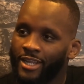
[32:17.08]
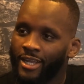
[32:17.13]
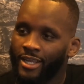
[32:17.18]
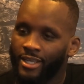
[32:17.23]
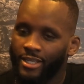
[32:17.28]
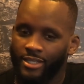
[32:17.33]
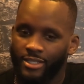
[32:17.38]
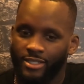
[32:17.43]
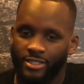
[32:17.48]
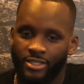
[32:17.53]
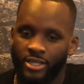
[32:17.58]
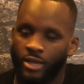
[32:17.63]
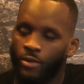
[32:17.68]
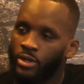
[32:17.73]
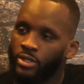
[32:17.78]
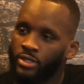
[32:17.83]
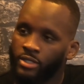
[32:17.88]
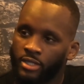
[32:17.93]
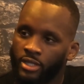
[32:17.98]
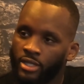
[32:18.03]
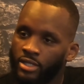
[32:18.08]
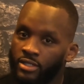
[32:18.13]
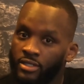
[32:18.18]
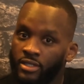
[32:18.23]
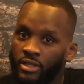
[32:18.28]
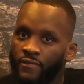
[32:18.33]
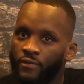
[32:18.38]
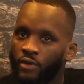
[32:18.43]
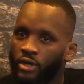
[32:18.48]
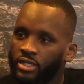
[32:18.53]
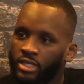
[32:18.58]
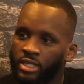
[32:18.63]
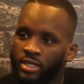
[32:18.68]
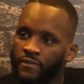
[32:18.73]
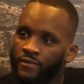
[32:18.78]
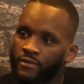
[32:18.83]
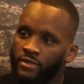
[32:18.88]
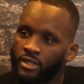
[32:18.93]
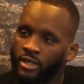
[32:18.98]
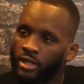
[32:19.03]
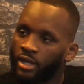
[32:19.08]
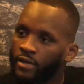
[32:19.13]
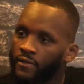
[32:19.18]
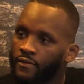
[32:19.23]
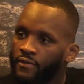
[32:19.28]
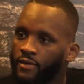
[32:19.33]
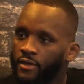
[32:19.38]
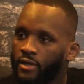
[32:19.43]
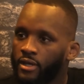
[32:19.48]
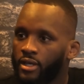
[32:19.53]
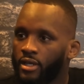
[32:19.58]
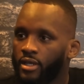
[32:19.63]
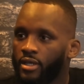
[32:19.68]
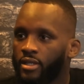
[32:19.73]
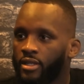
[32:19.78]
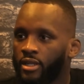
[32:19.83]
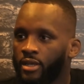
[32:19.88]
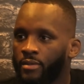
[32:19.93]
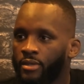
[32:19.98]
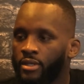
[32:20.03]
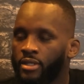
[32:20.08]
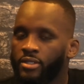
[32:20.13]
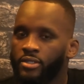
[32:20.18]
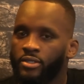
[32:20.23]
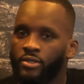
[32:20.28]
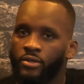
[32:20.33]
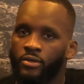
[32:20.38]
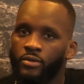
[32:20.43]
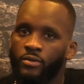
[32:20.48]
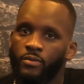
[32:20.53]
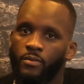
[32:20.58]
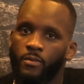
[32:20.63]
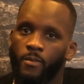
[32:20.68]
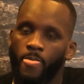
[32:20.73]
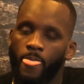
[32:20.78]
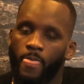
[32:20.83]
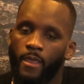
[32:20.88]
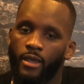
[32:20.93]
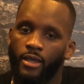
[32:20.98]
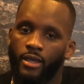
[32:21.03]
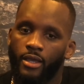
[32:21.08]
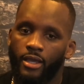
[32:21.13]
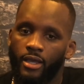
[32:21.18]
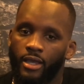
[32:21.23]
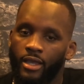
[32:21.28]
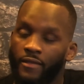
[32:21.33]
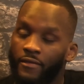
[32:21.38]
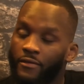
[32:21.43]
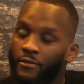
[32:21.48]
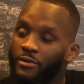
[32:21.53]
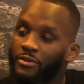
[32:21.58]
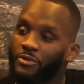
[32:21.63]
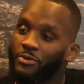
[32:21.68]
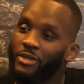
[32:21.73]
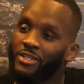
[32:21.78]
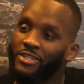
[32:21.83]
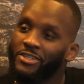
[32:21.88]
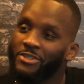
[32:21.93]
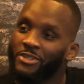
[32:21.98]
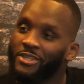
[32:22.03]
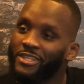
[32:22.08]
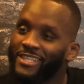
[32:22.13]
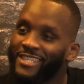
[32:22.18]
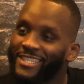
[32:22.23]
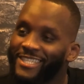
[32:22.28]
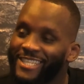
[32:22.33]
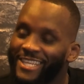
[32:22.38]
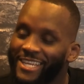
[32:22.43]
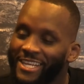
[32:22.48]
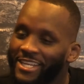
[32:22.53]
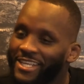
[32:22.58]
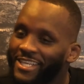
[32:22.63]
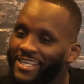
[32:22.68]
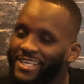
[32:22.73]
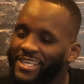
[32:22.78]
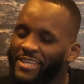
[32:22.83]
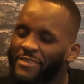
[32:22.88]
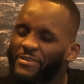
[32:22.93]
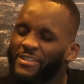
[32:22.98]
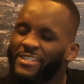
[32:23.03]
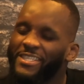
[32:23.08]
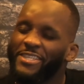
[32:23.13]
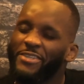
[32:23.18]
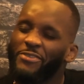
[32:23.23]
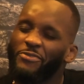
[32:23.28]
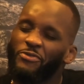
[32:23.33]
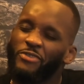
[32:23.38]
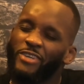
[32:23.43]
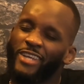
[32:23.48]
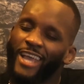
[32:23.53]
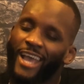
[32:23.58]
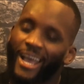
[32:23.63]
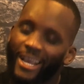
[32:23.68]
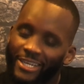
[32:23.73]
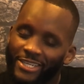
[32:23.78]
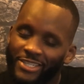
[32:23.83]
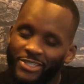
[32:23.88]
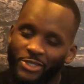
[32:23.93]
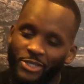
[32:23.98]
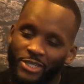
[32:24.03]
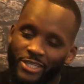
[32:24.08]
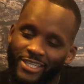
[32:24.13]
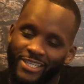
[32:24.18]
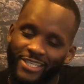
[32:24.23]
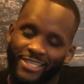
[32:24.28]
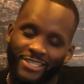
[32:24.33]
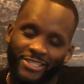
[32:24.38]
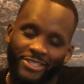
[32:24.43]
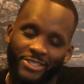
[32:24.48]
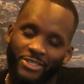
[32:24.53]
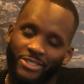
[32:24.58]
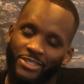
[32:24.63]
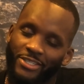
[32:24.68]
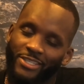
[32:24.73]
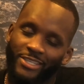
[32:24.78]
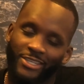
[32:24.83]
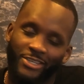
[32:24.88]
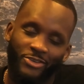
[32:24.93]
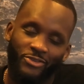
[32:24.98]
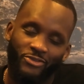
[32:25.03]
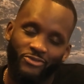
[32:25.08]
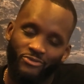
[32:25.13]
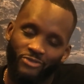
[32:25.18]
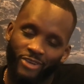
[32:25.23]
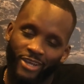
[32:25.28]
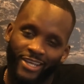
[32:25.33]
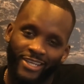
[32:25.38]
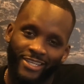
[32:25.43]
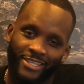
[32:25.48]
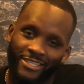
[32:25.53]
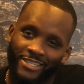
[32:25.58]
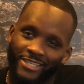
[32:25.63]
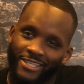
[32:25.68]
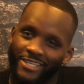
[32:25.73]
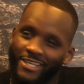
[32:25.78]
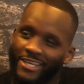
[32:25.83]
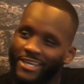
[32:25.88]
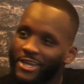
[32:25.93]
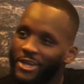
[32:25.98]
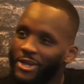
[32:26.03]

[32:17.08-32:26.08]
Like, she can't watch us. She's never watched any of us live. You know what I mean? So, and even when she watches us on telly, if you see the reaction, it's just crazy.